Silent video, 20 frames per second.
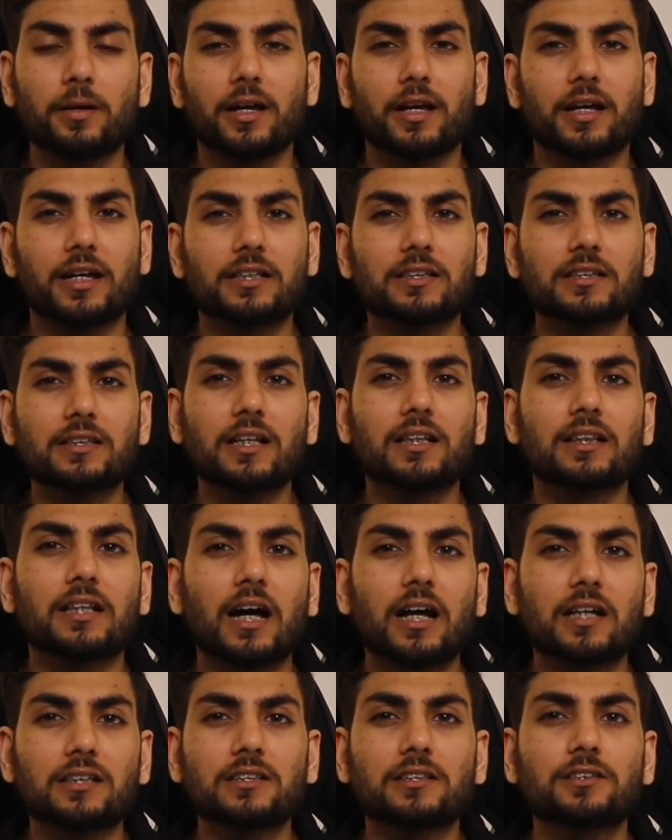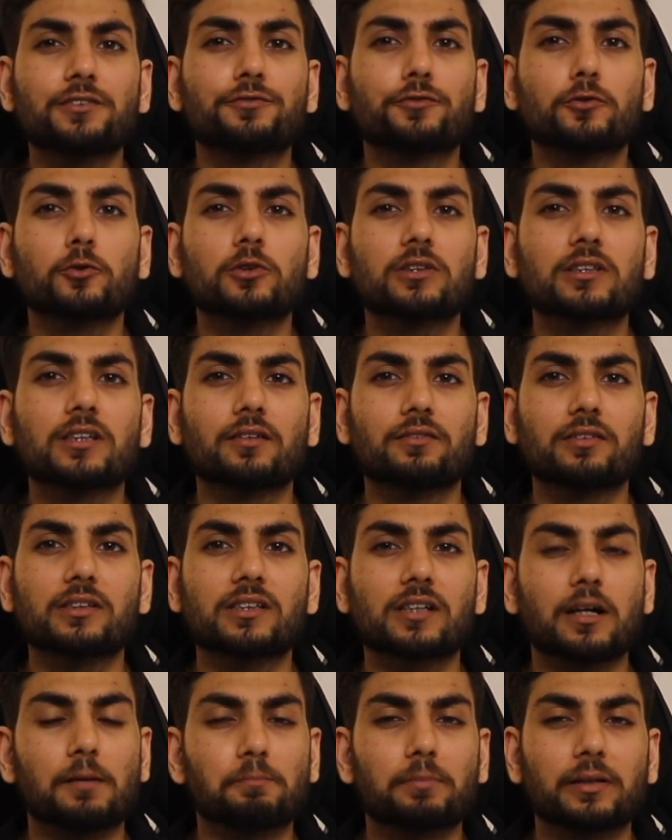is the largest food service
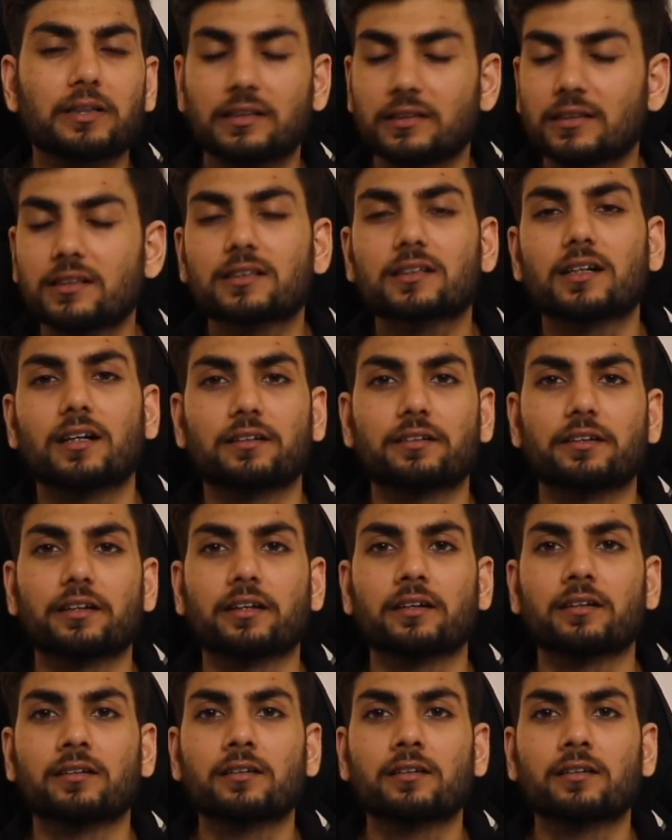company in this country.